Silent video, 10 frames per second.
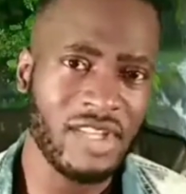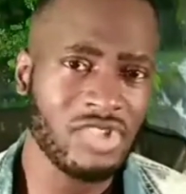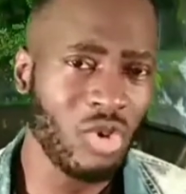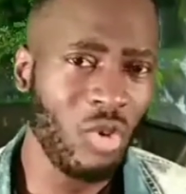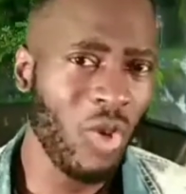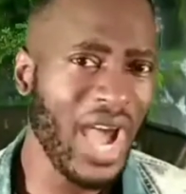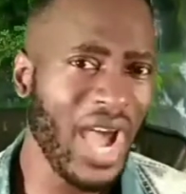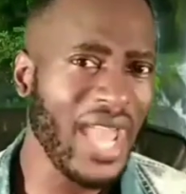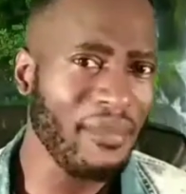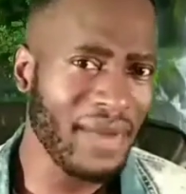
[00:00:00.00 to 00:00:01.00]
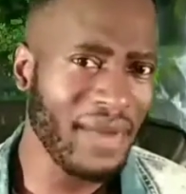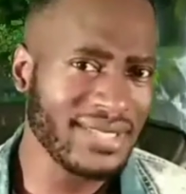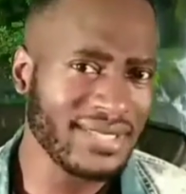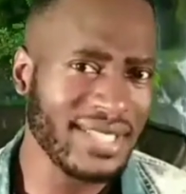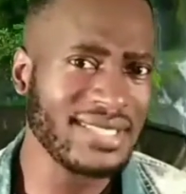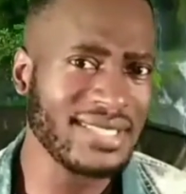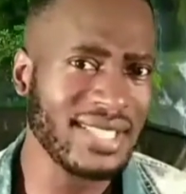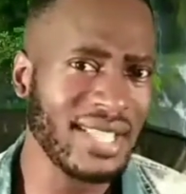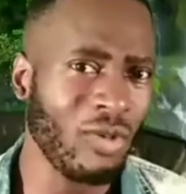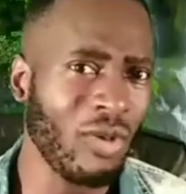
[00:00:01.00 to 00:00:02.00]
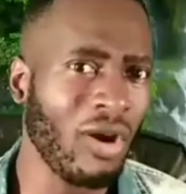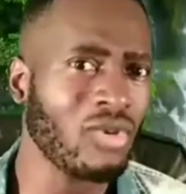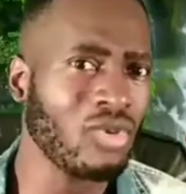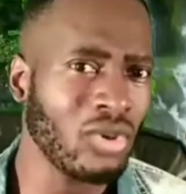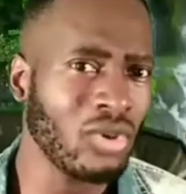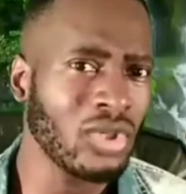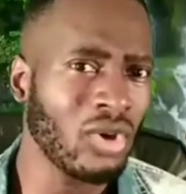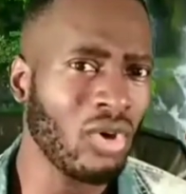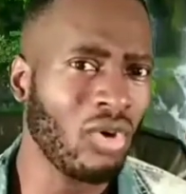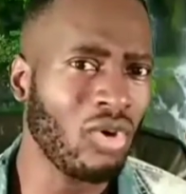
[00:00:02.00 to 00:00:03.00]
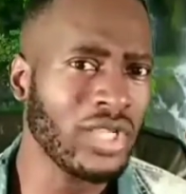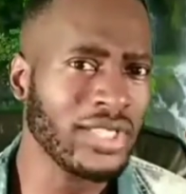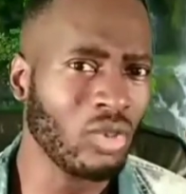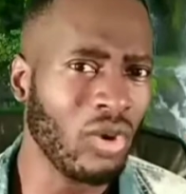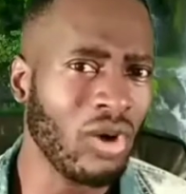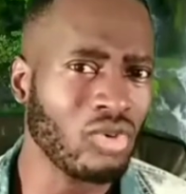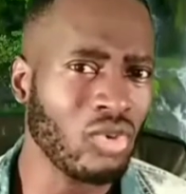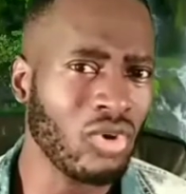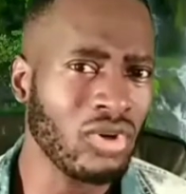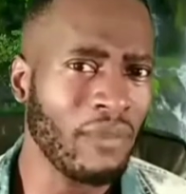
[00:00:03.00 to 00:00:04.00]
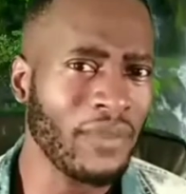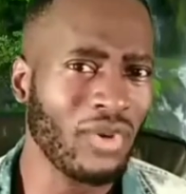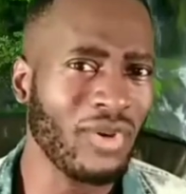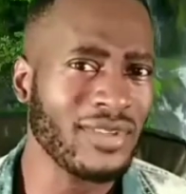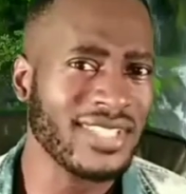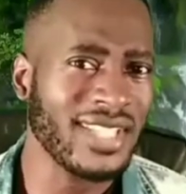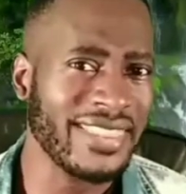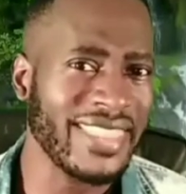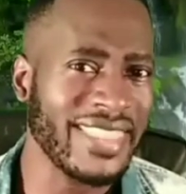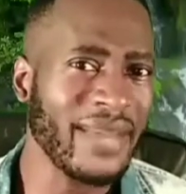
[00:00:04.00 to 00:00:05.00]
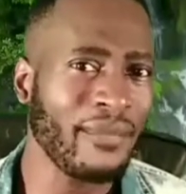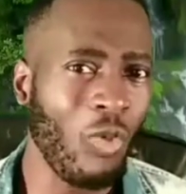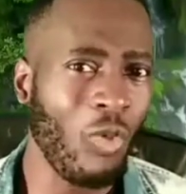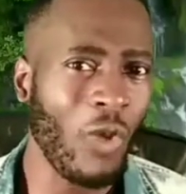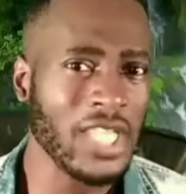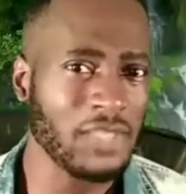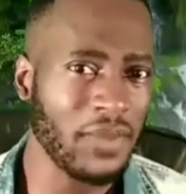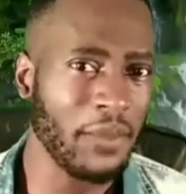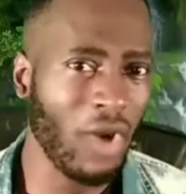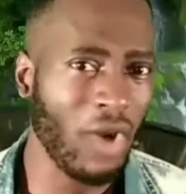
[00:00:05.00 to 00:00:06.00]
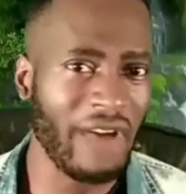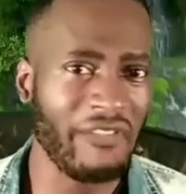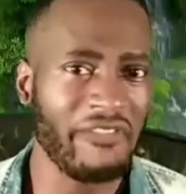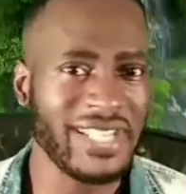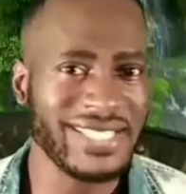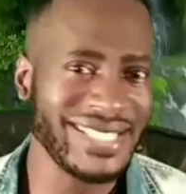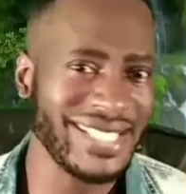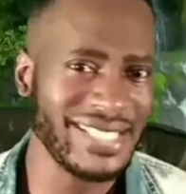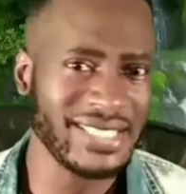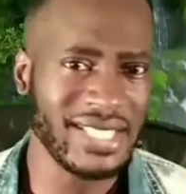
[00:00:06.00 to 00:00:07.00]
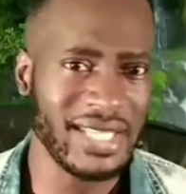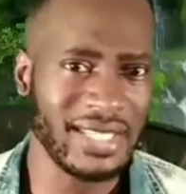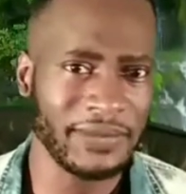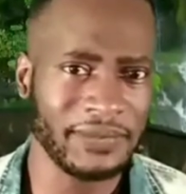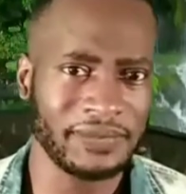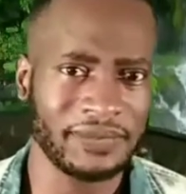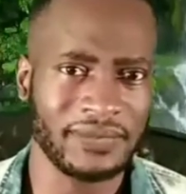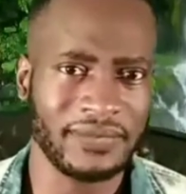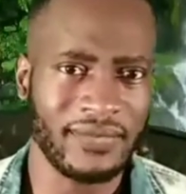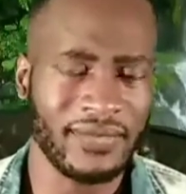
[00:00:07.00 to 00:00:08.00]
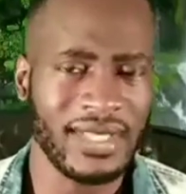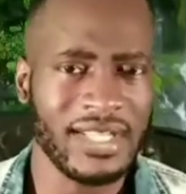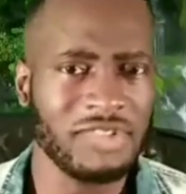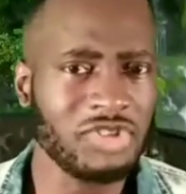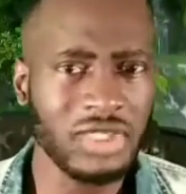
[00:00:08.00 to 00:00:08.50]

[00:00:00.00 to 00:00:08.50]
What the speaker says: So why must they say world war or call it world war? Because them white people are fighting each other. Sort